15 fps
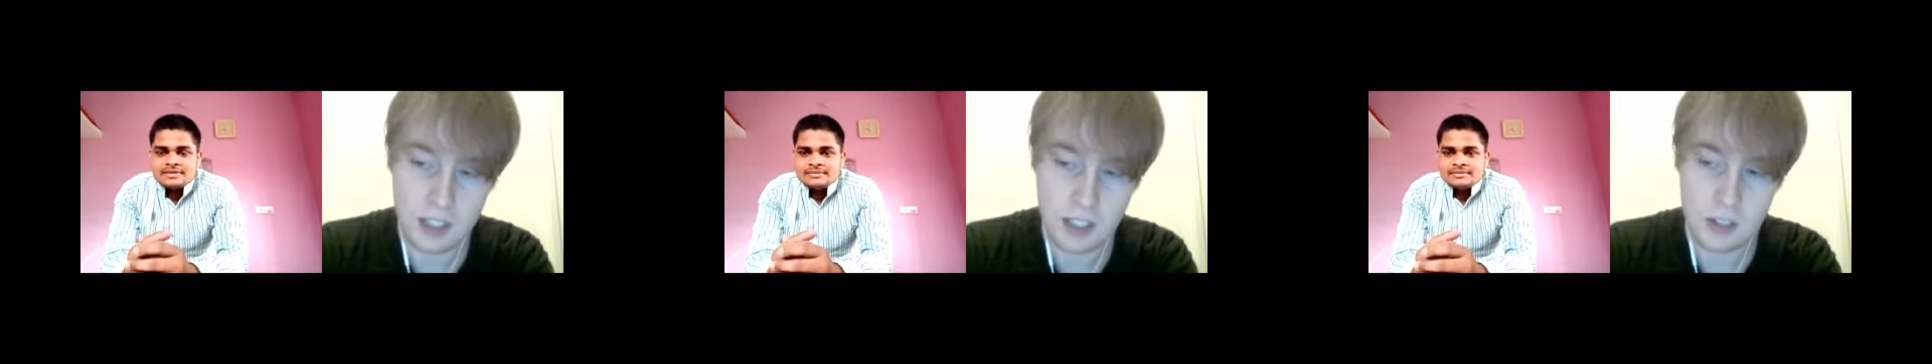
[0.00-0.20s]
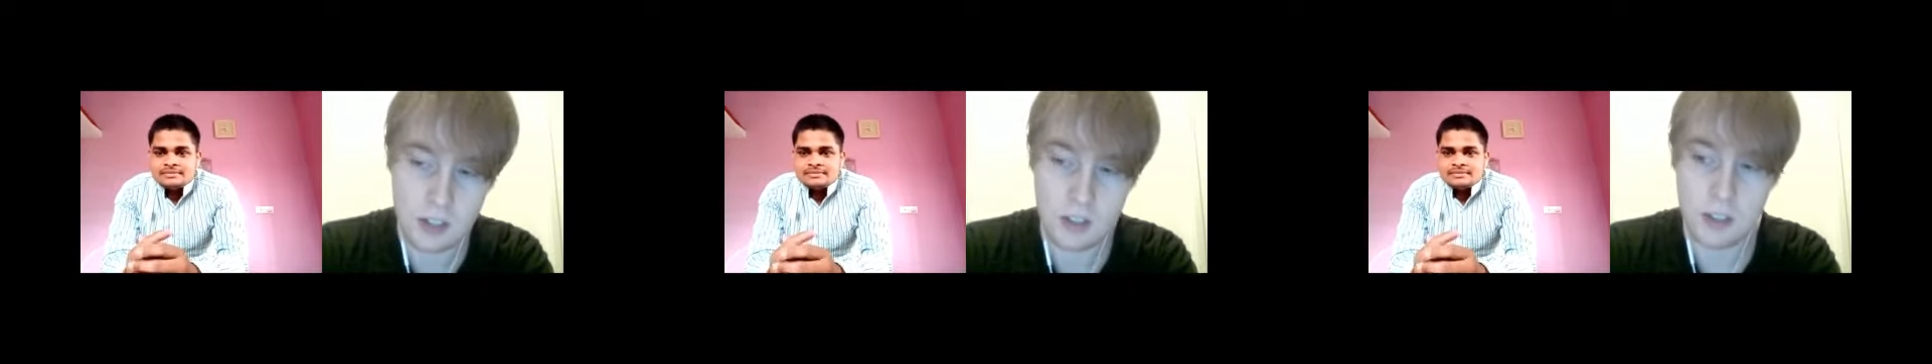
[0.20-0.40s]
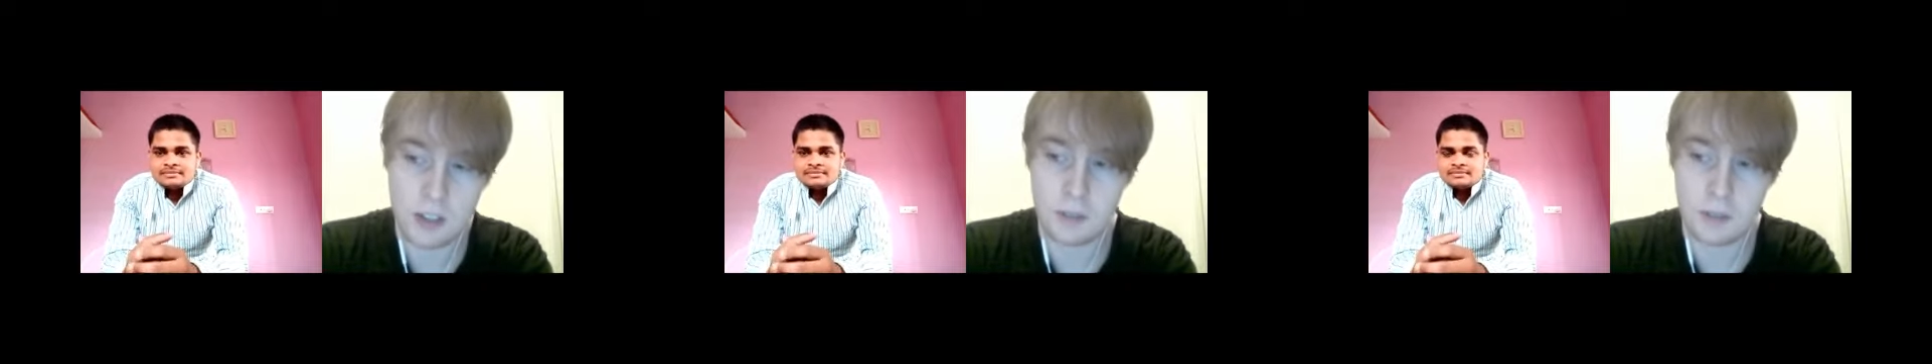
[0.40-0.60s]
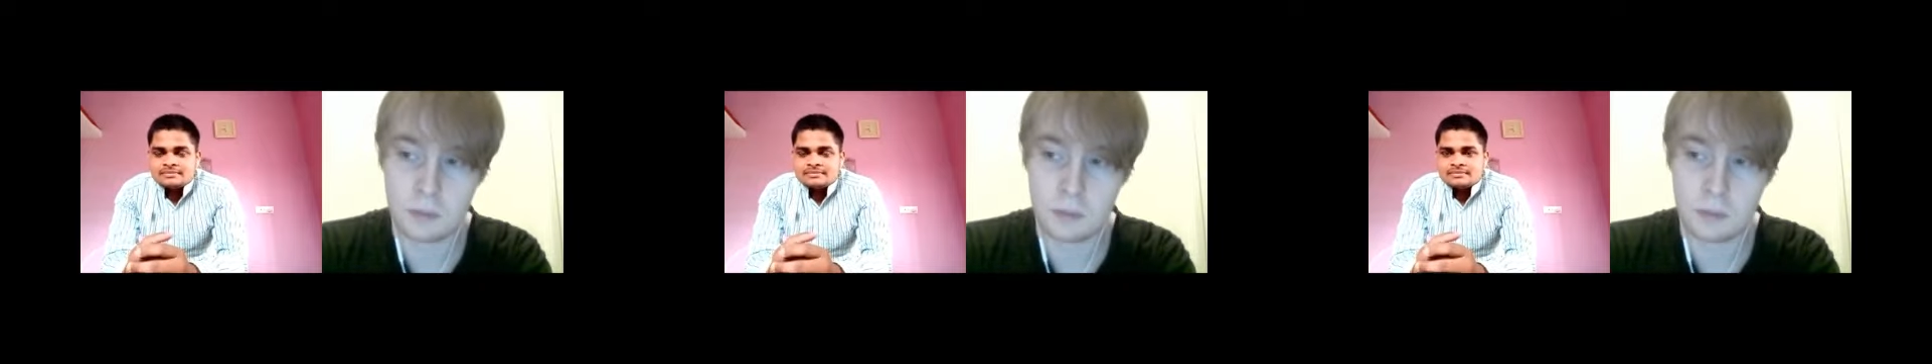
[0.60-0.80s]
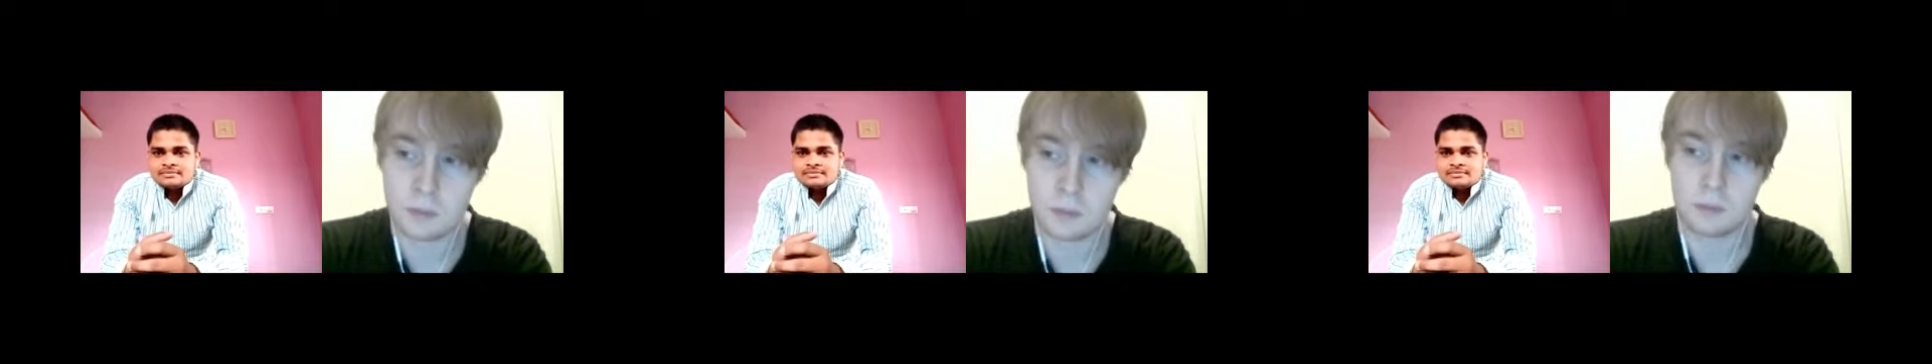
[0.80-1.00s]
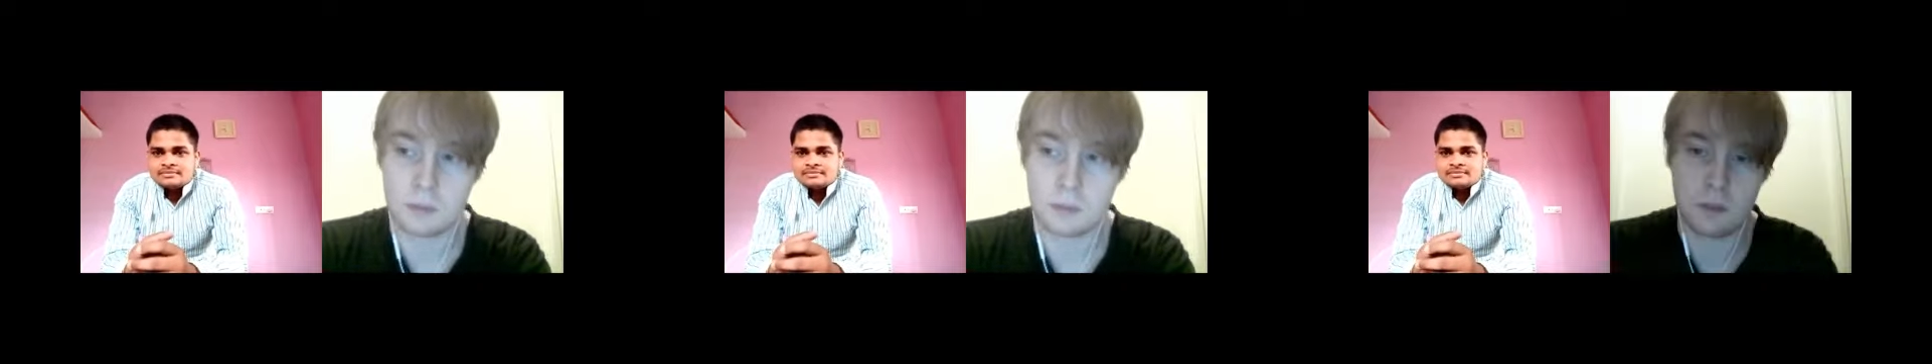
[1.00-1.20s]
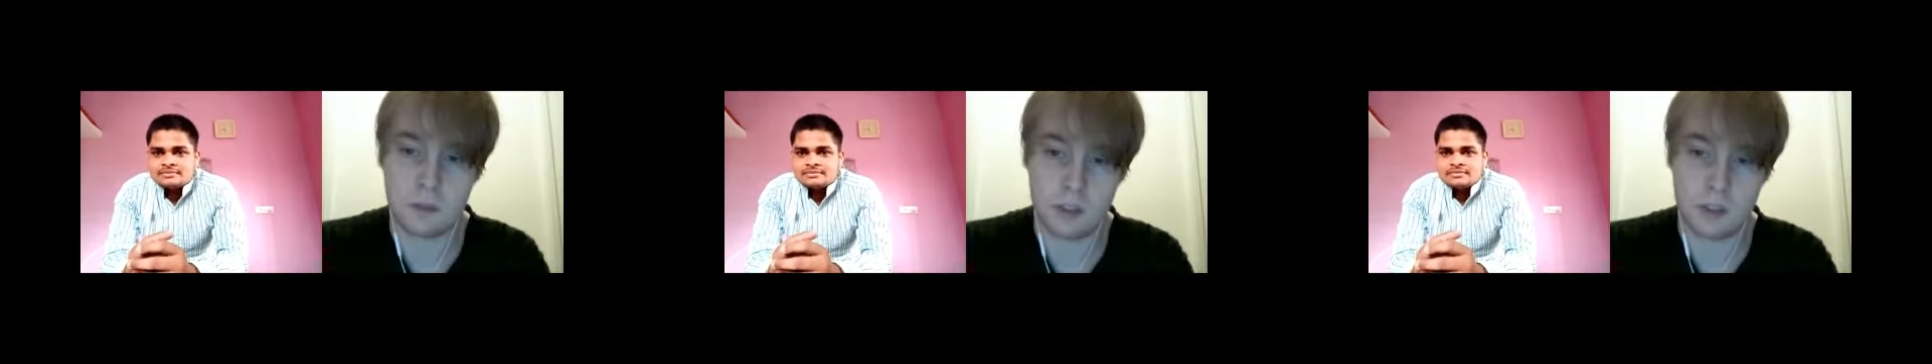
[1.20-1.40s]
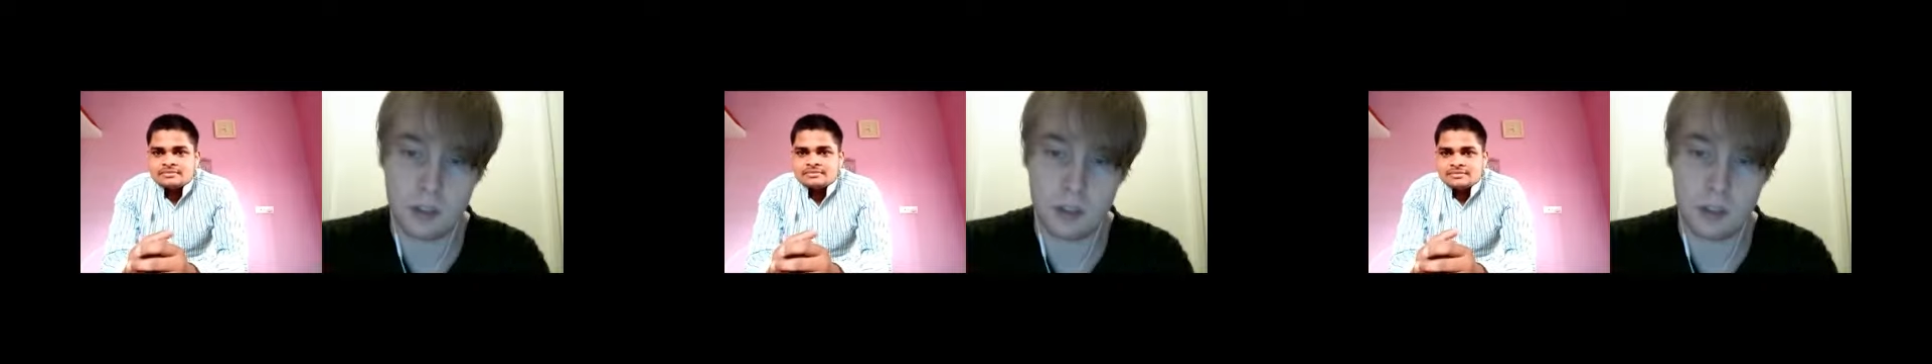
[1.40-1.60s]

right? Yeah.